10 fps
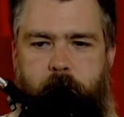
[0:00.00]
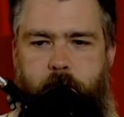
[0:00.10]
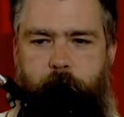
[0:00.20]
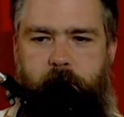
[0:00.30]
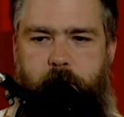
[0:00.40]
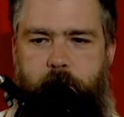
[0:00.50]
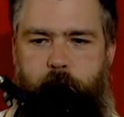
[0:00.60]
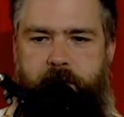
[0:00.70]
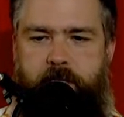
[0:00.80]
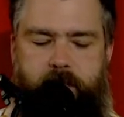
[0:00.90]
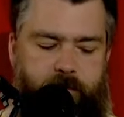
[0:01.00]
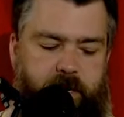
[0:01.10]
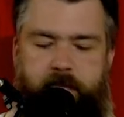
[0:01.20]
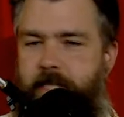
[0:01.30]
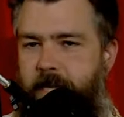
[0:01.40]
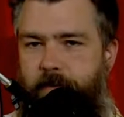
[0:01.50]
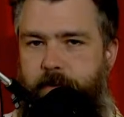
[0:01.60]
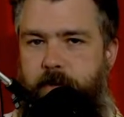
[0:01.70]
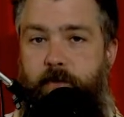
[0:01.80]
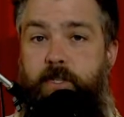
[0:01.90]
that would be
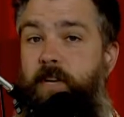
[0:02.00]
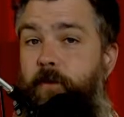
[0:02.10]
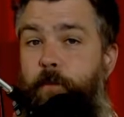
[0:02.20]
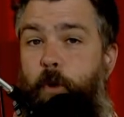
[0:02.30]
377. Give yourself a